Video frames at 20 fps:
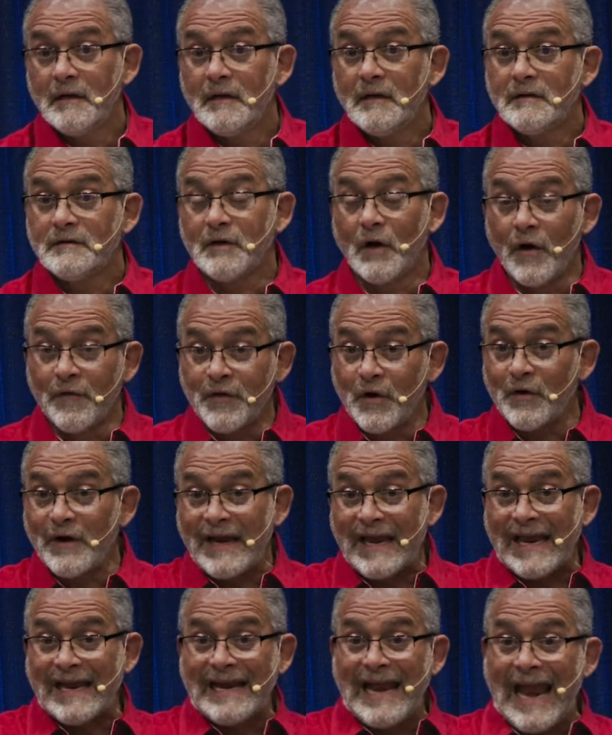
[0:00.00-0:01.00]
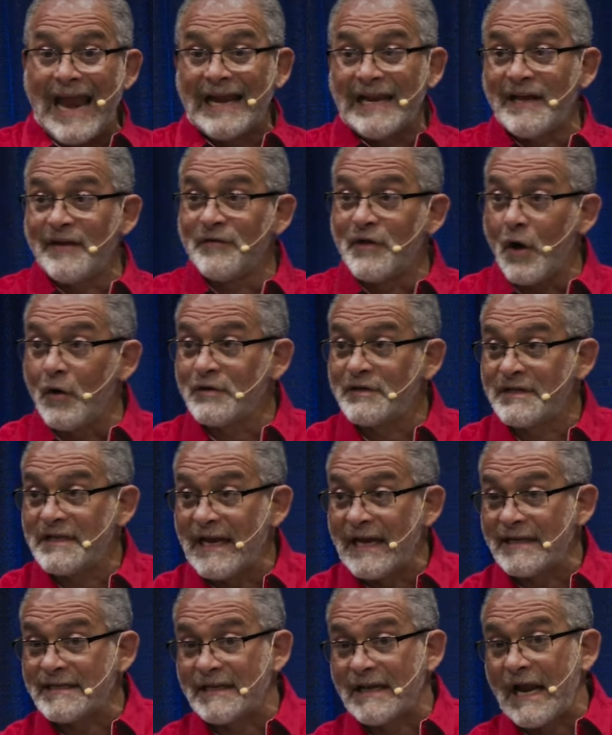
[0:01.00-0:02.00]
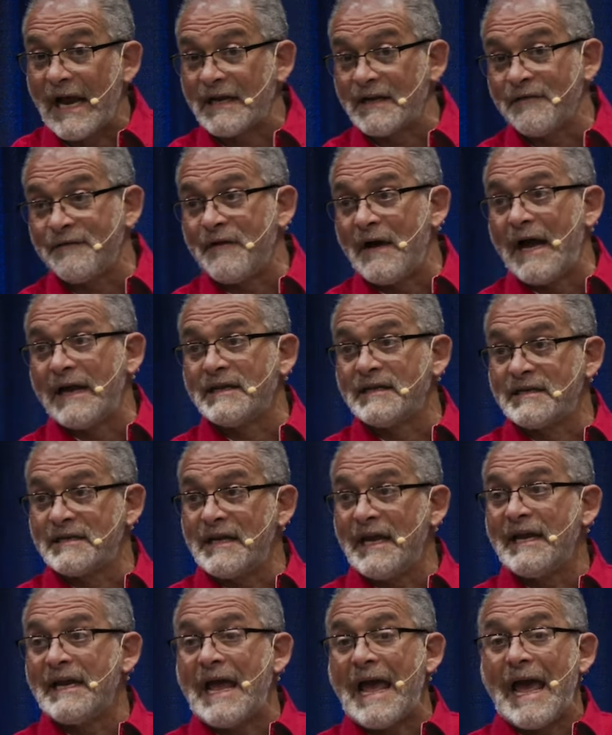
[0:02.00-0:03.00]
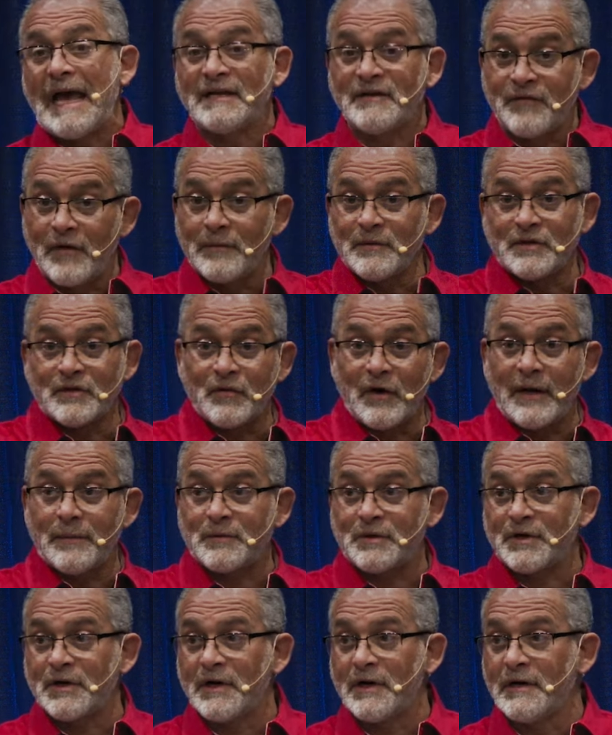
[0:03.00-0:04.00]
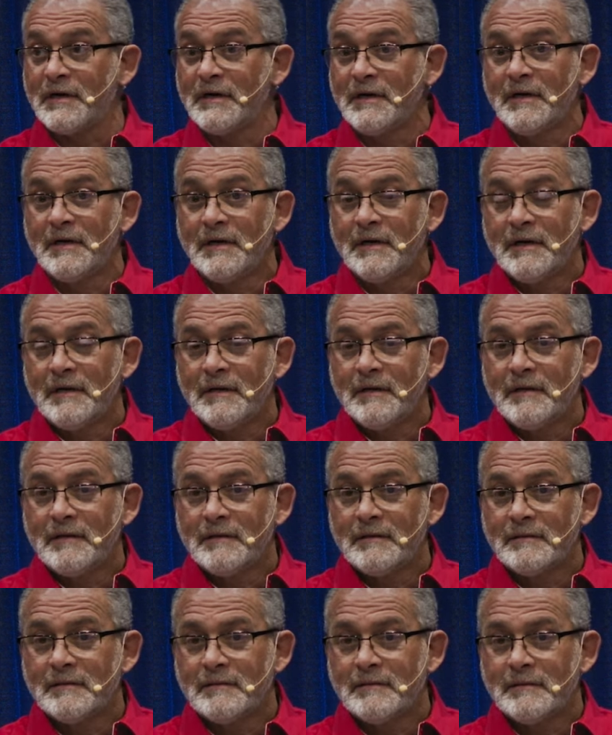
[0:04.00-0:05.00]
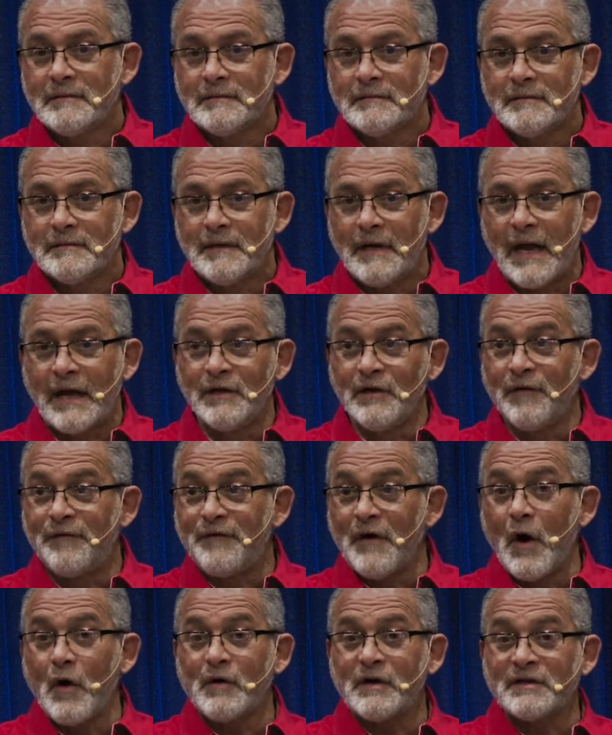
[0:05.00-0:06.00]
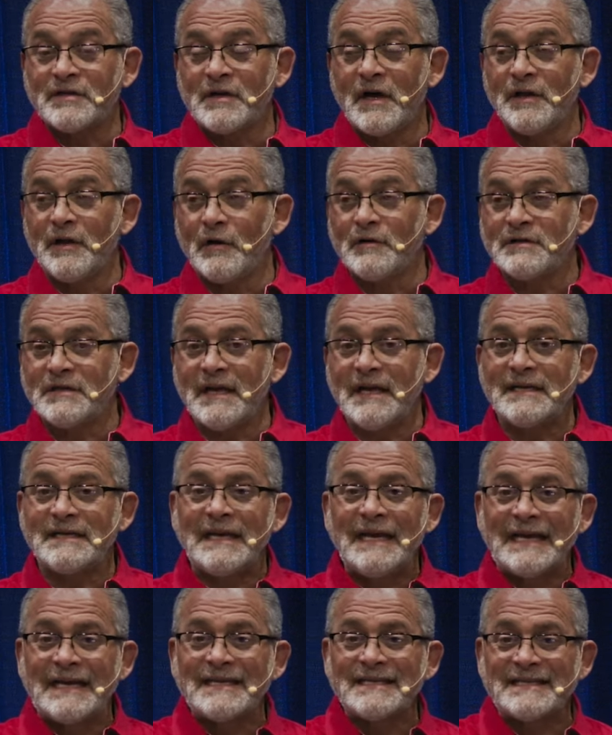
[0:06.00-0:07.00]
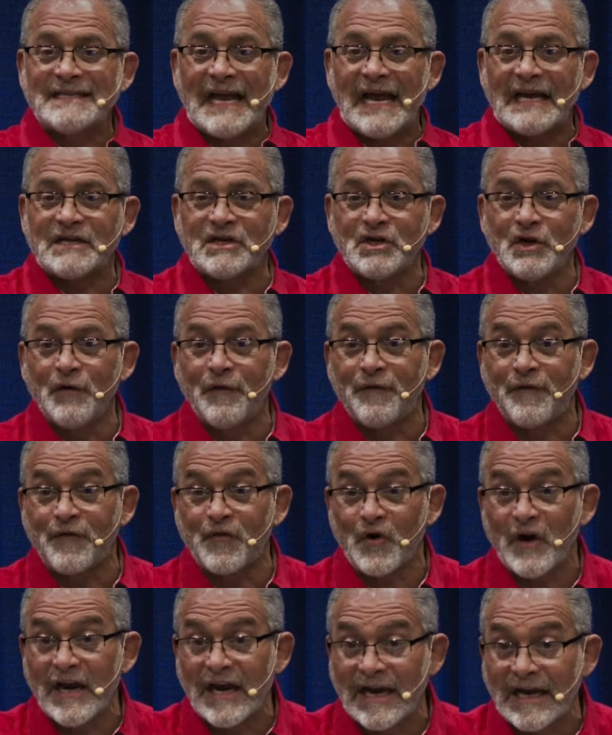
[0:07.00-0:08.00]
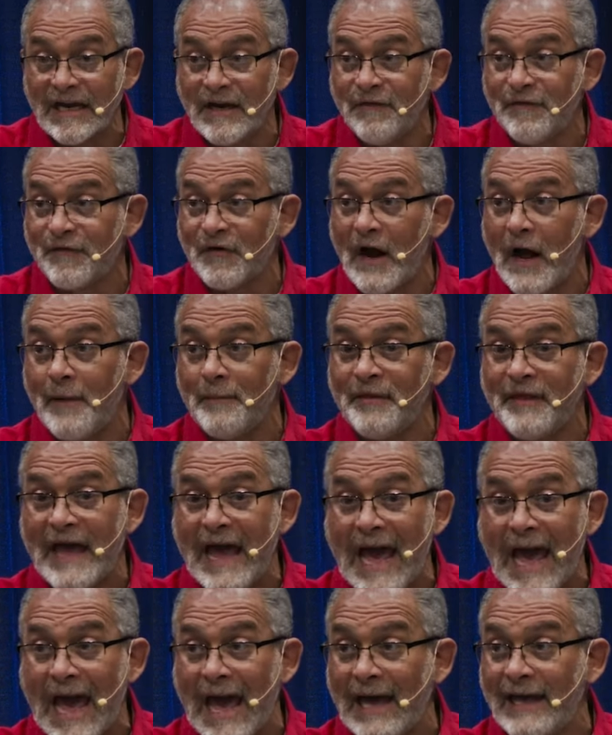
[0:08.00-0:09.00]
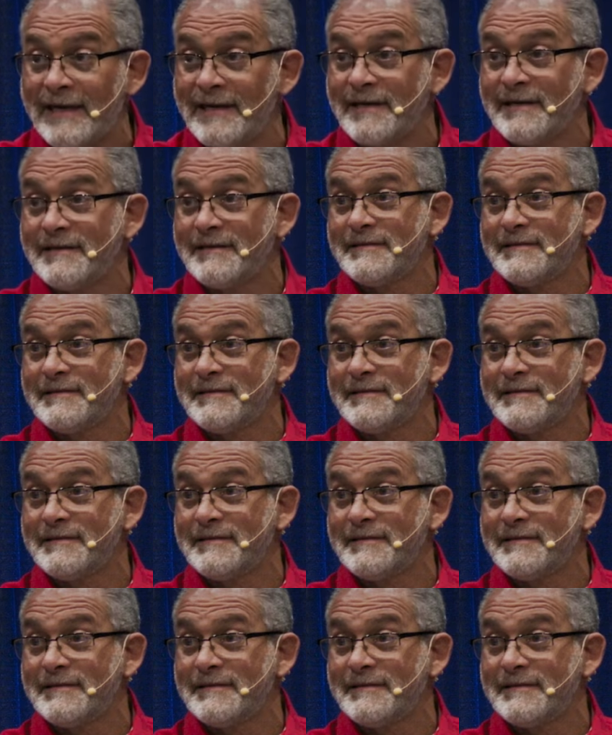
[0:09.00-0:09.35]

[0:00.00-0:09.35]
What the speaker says: So if you're in any of those things that I define sin as from Scripture, and you focus on those things, he can set you free from that.